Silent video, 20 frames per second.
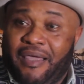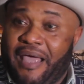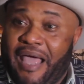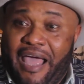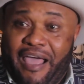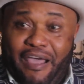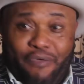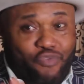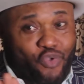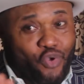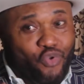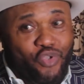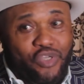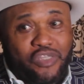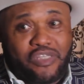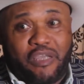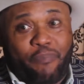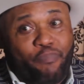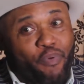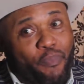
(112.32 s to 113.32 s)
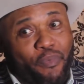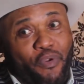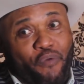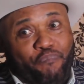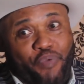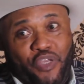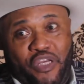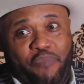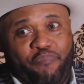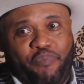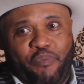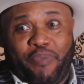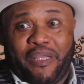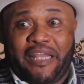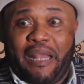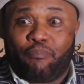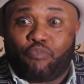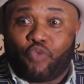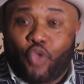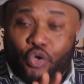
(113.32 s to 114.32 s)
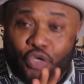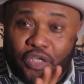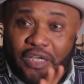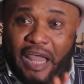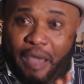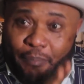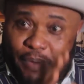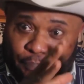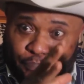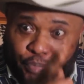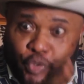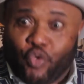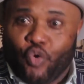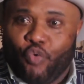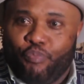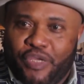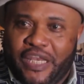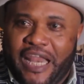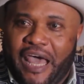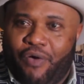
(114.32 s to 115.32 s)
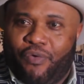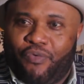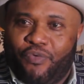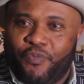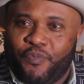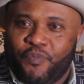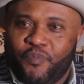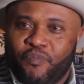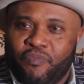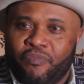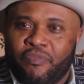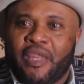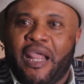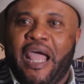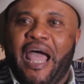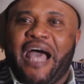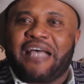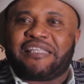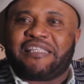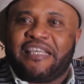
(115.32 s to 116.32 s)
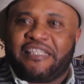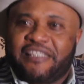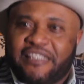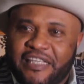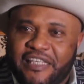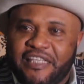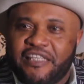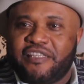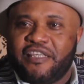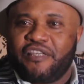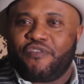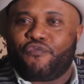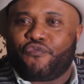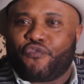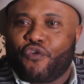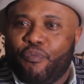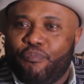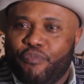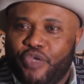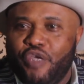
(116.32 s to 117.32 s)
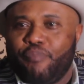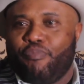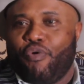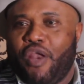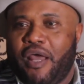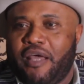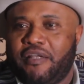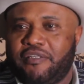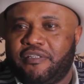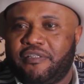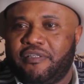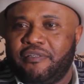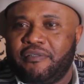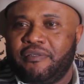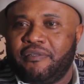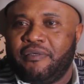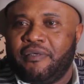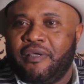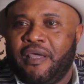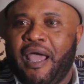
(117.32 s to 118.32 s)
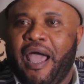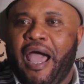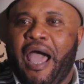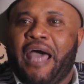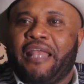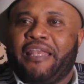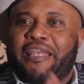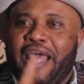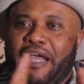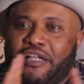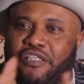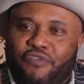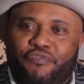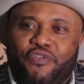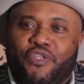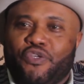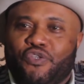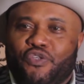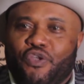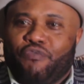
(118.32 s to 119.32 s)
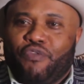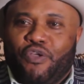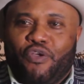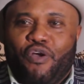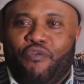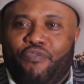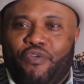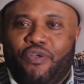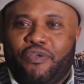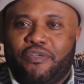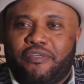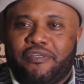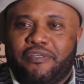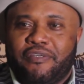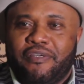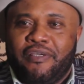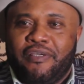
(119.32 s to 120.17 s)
I have told you it's a problem of PDP, but I'm talking about Peter Obi now. As a citizen from Igbo land and the activities of the governors,